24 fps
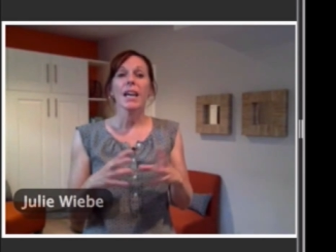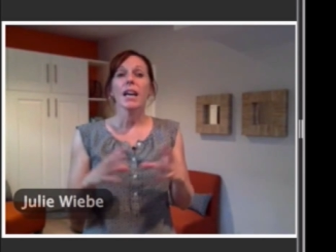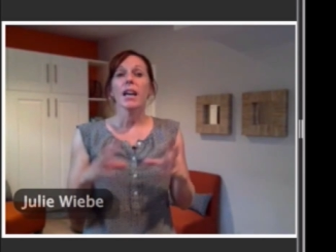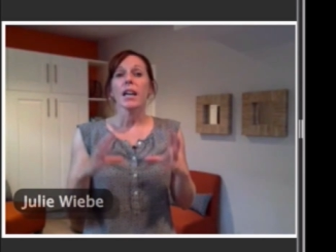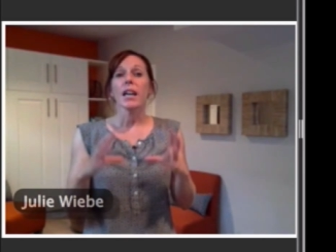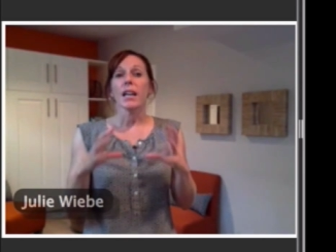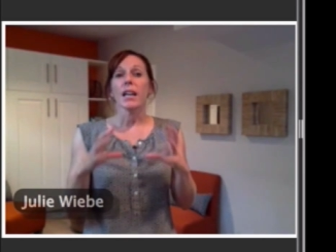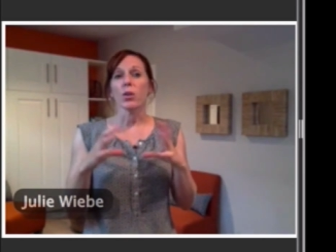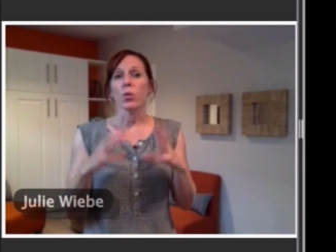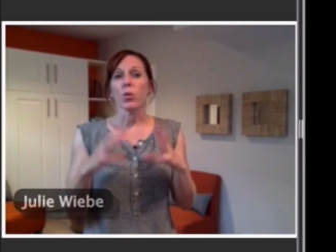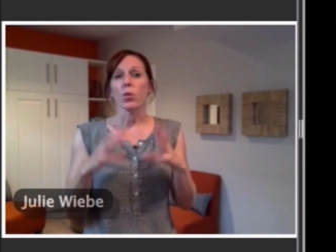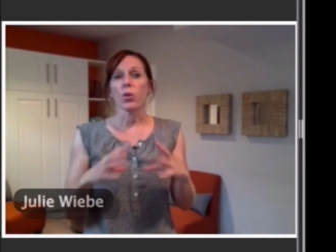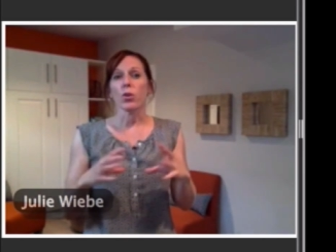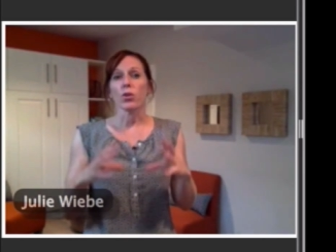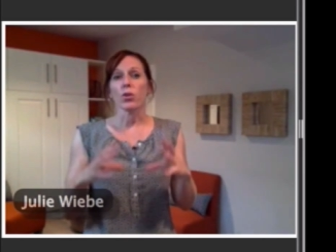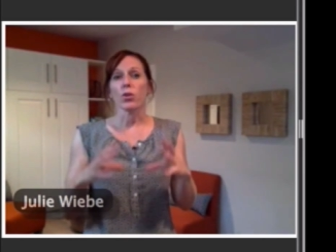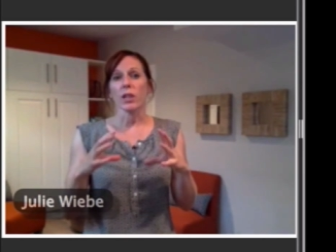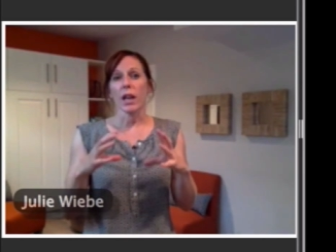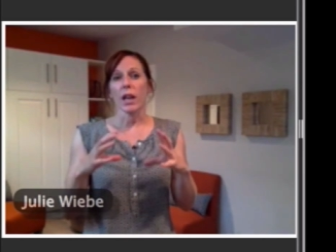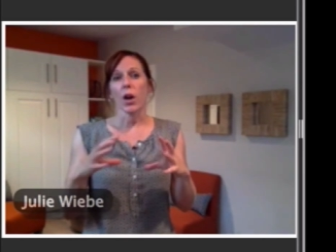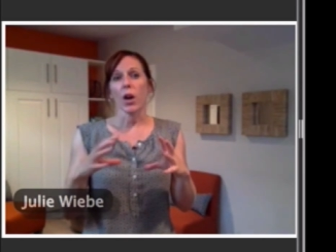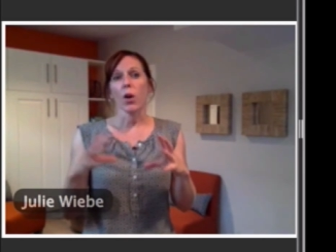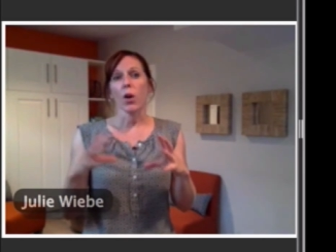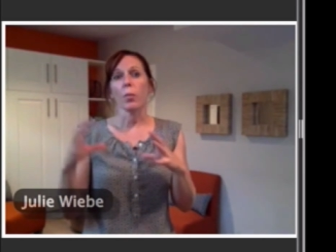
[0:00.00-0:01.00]
in order to
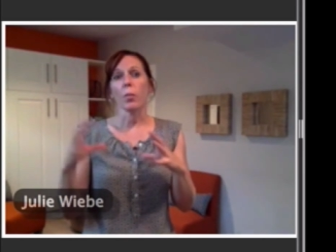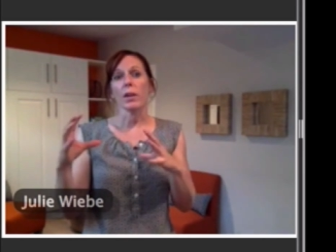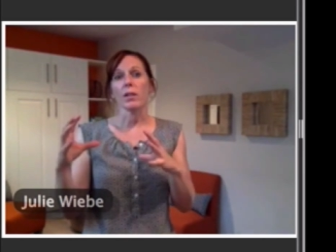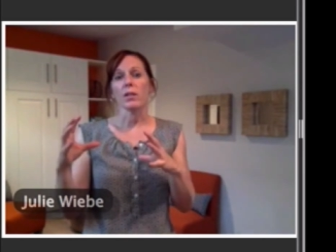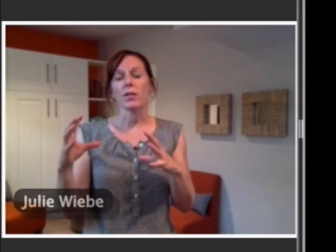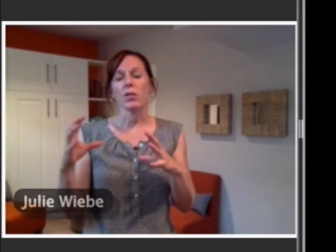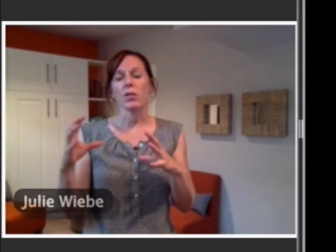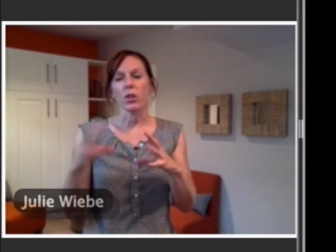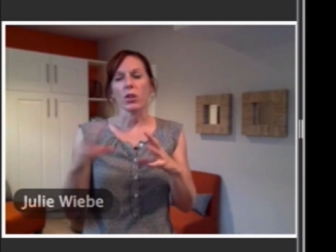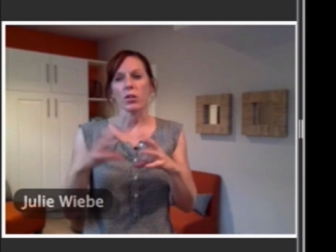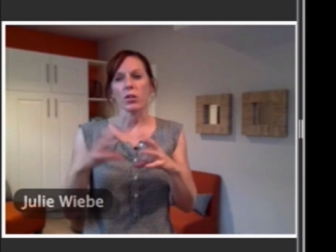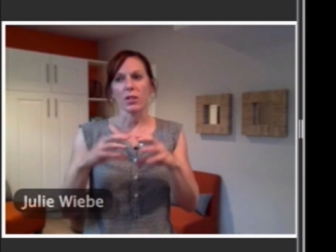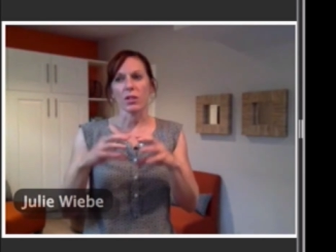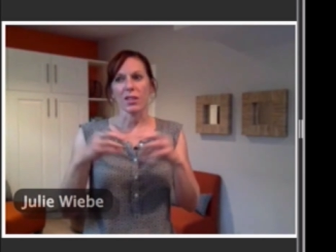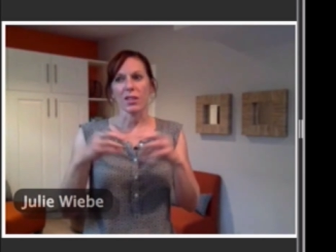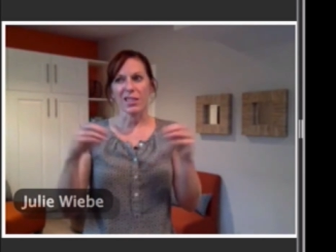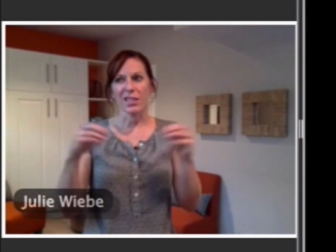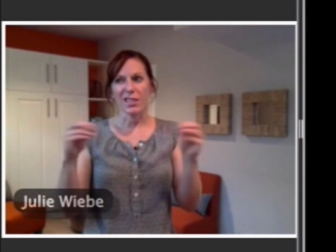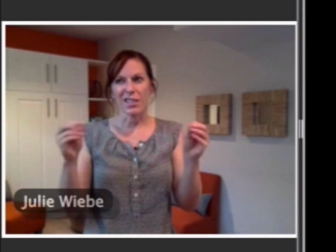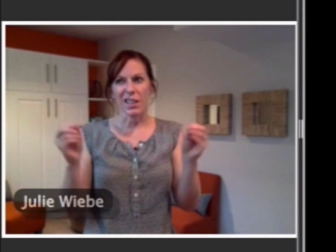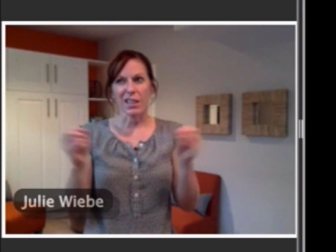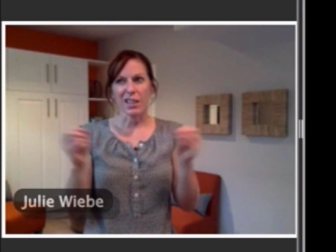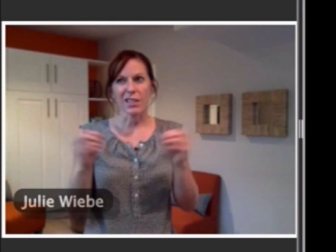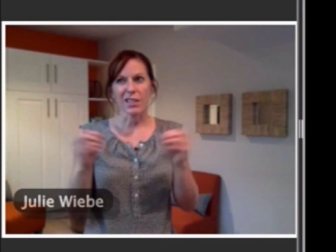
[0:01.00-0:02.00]
help us start to
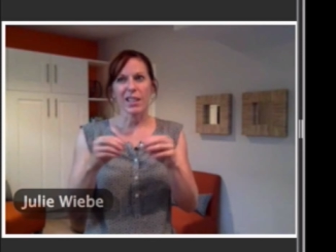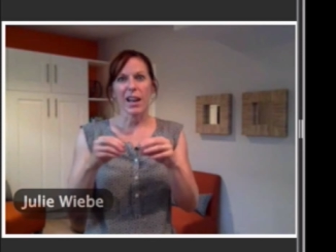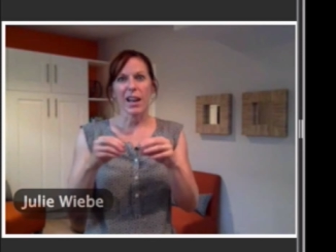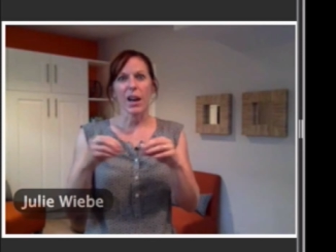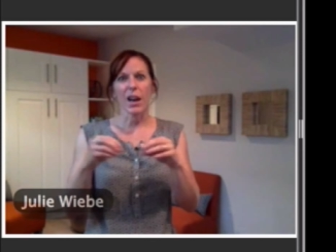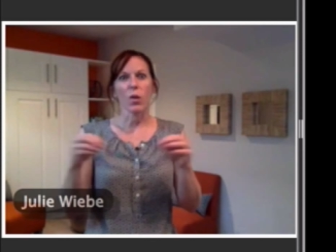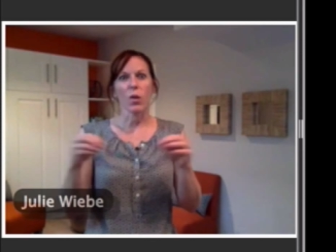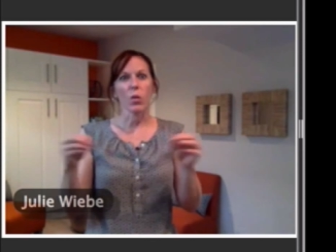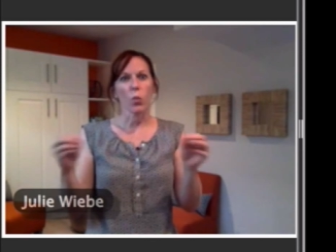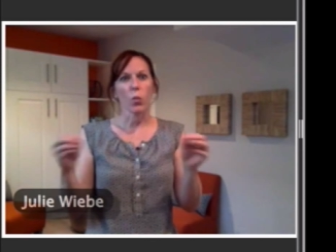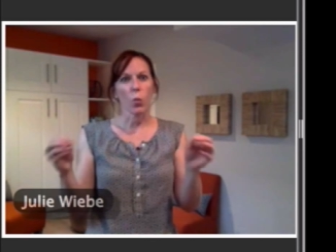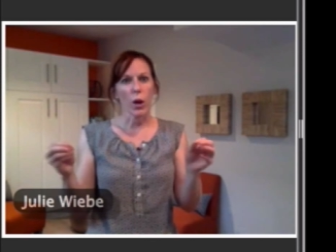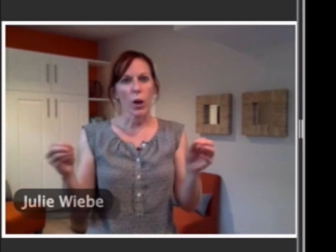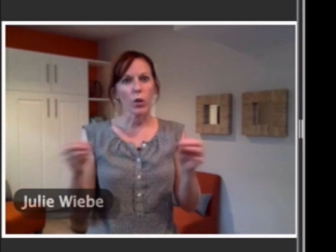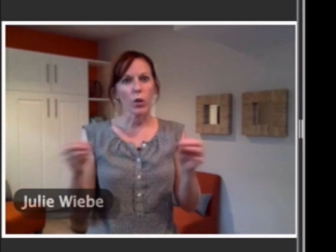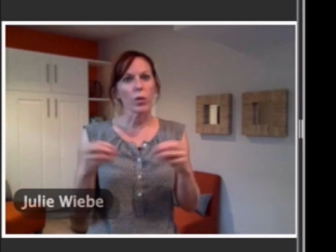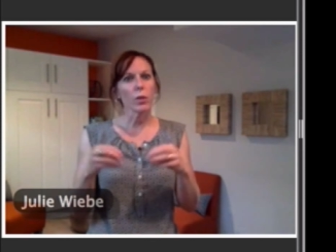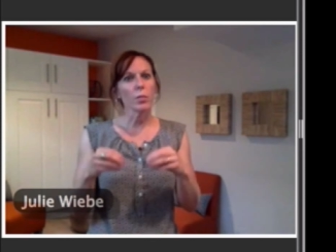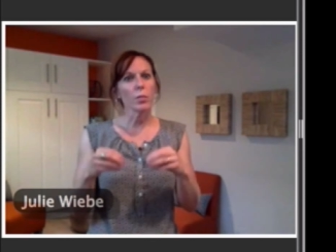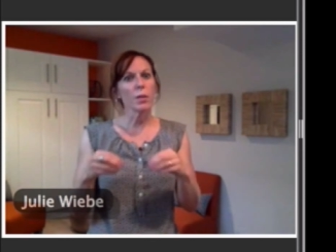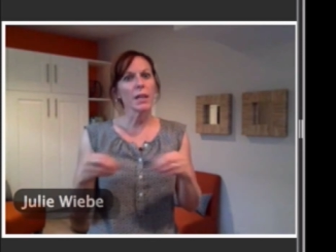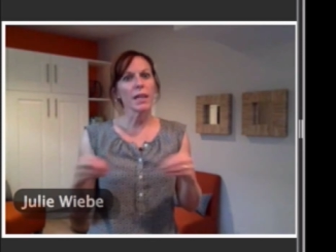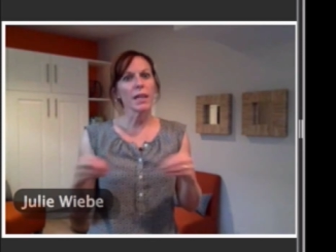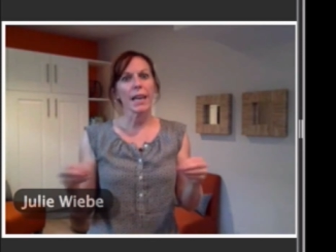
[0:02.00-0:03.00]
suss out where do we
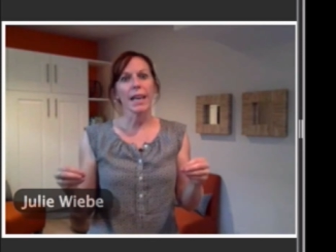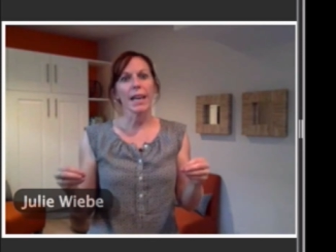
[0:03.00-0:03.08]
begin.